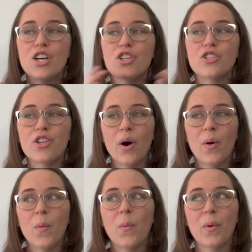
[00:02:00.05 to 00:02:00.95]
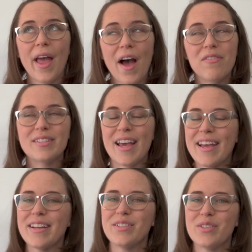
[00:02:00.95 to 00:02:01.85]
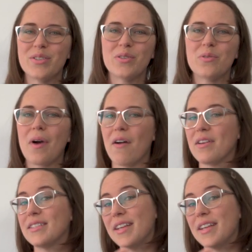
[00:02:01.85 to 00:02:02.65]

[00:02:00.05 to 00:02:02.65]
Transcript: So we have taken to having